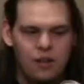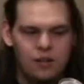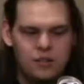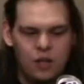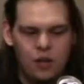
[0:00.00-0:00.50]

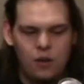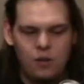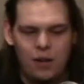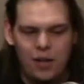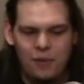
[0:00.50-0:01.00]
So,
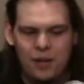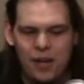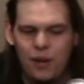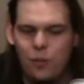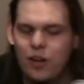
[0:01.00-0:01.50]
I'm
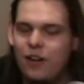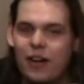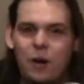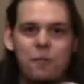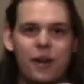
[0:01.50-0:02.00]
kind of weirded
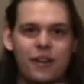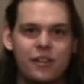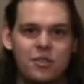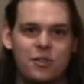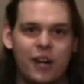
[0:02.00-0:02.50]
out by
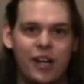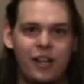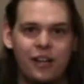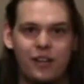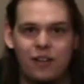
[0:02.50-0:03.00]
this
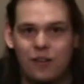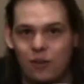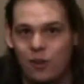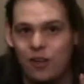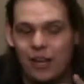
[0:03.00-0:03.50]
drink.
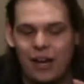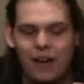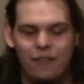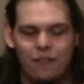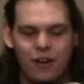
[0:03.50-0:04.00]
Looking
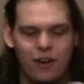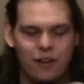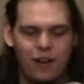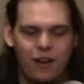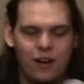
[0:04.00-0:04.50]
it
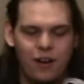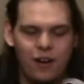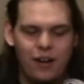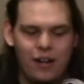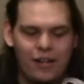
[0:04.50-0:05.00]
further,
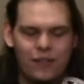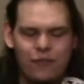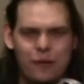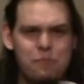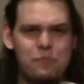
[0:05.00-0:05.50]
it's
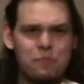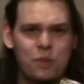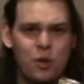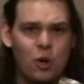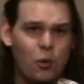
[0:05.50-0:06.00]
from
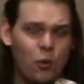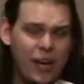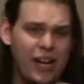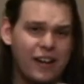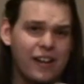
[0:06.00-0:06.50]

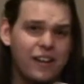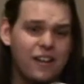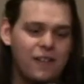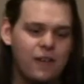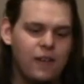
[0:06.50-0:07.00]
Korea.
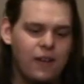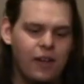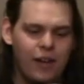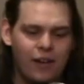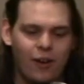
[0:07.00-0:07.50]

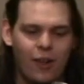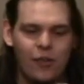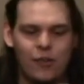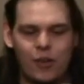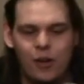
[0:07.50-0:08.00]
And
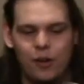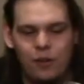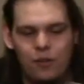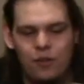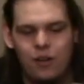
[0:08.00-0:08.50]
also,
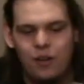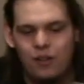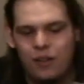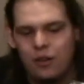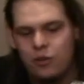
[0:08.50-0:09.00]

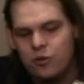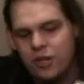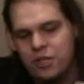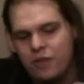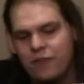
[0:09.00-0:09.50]
the
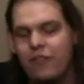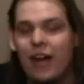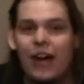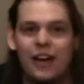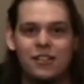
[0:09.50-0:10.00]
nutrition
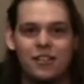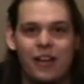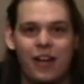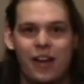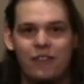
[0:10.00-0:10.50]
facts
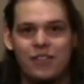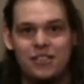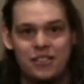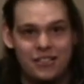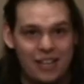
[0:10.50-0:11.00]
have a
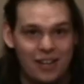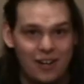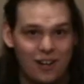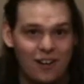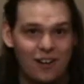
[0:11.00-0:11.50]

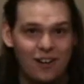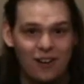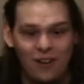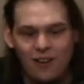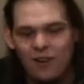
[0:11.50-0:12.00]
sticker
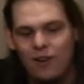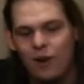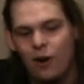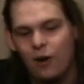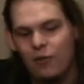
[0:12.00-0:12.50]

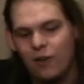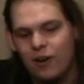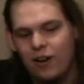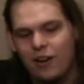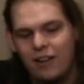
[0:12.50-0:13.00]

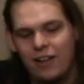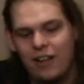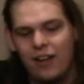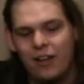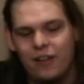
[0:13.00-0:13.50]
over
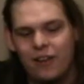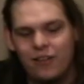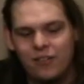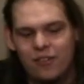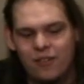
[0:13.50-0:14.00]
the
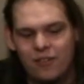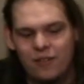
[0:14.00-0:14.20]
others.